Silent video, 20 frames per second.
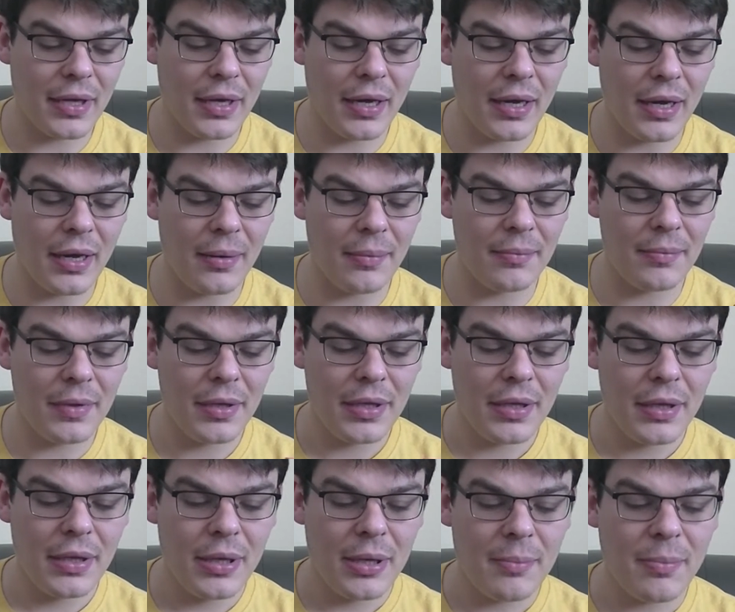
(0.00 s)

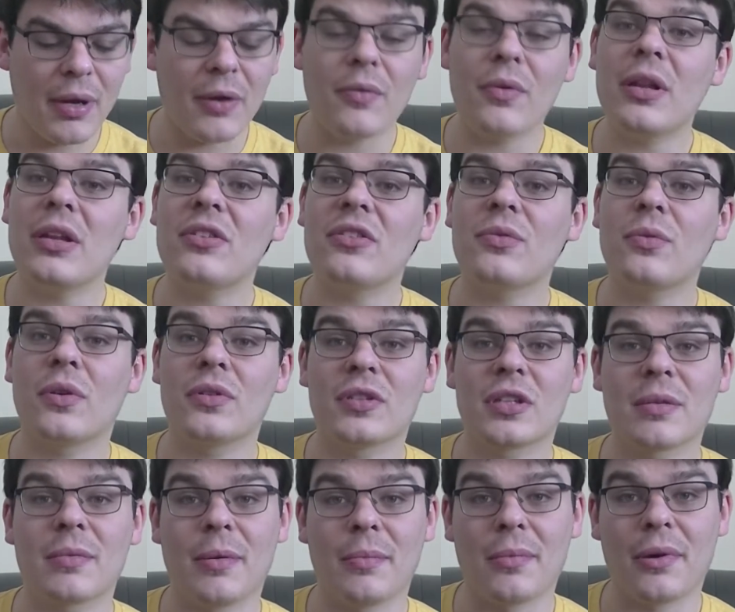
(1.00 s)
But I really just want to
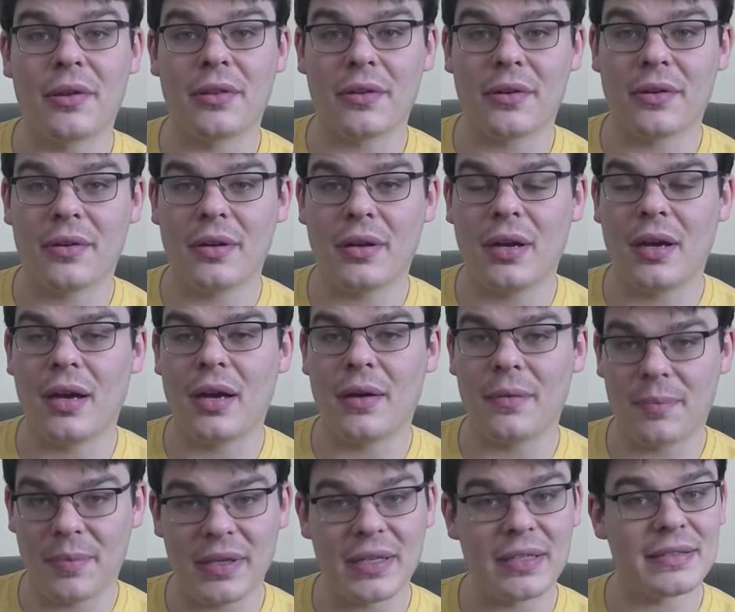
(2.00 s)
talk about Mother,
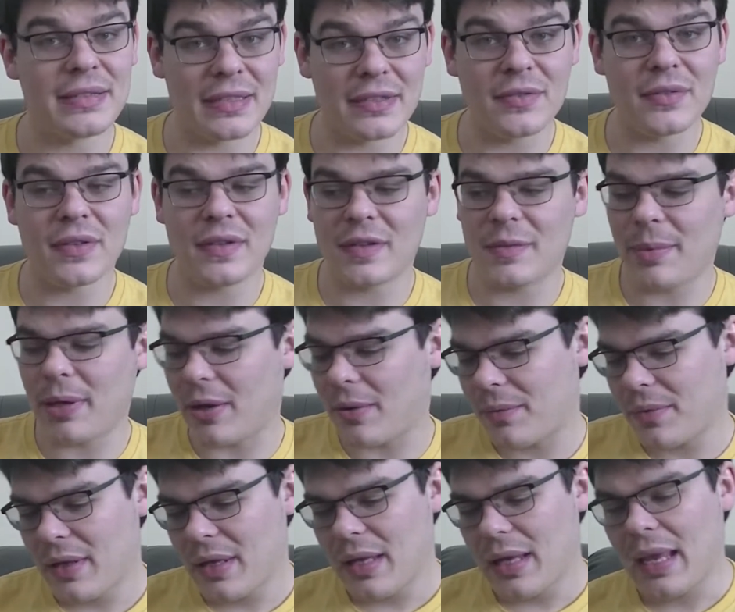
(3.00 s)
because that's what this is
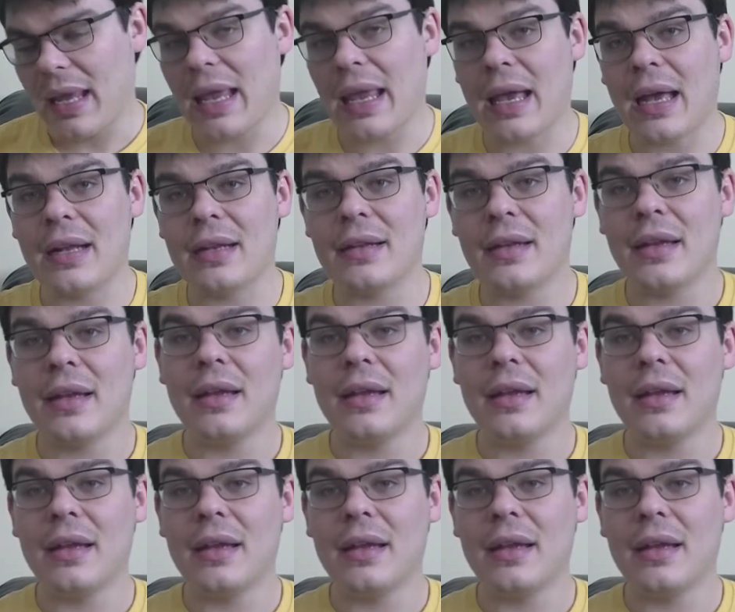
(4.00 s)
about. And